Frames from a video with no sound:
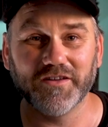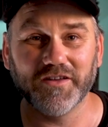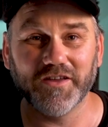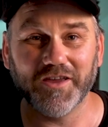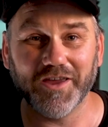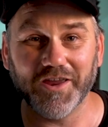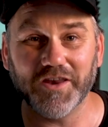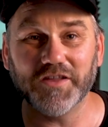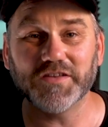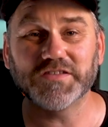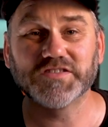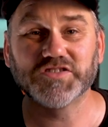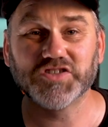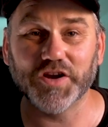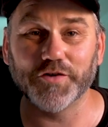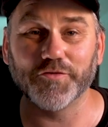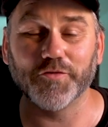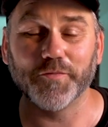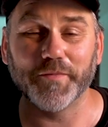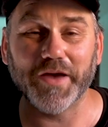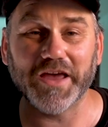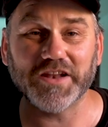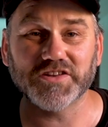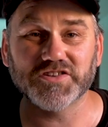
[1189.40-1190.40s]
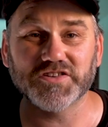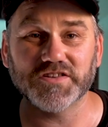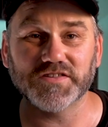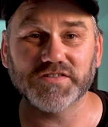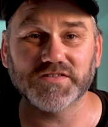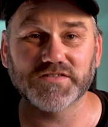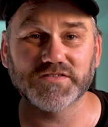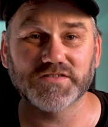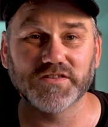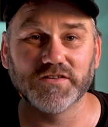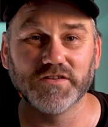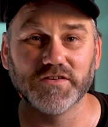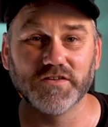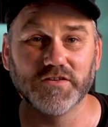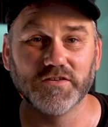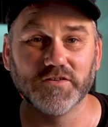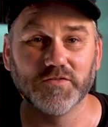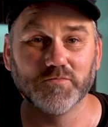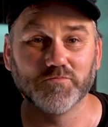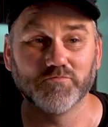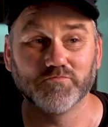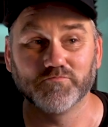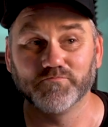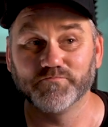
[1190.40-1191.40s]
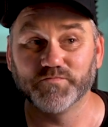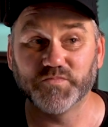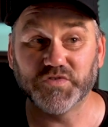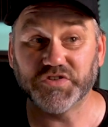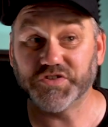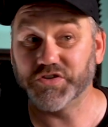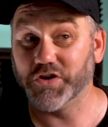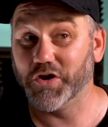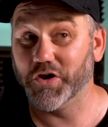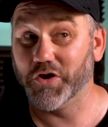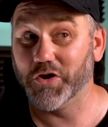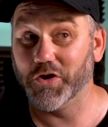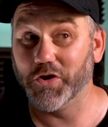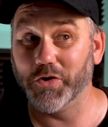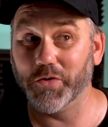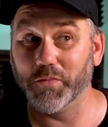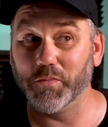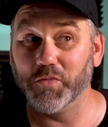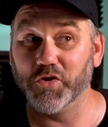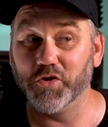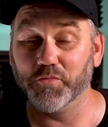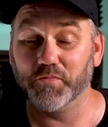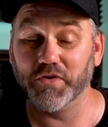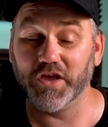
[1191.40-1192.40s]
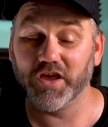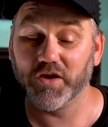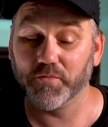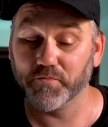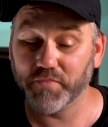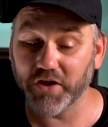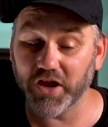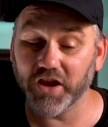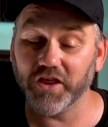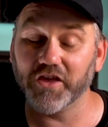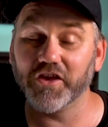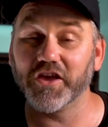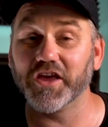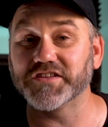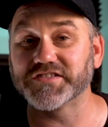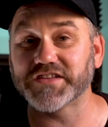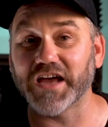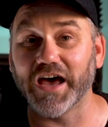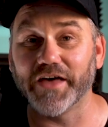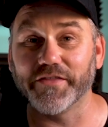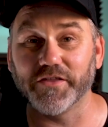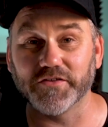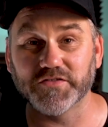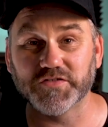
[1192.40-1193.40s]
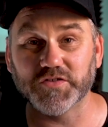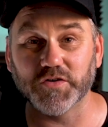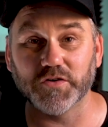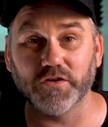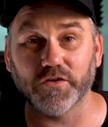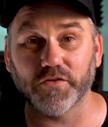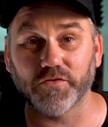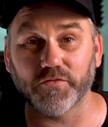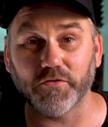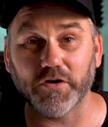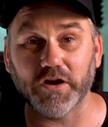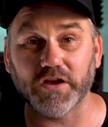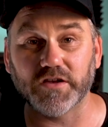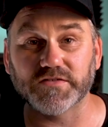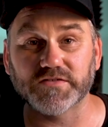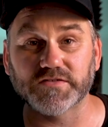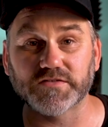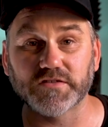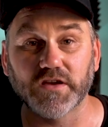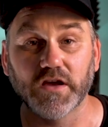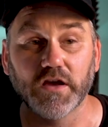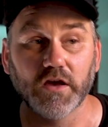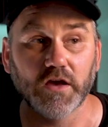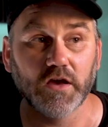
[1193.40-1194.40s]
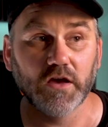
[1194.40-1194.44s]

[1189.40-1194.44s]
in its general matches. So you'd be competing against other 223s.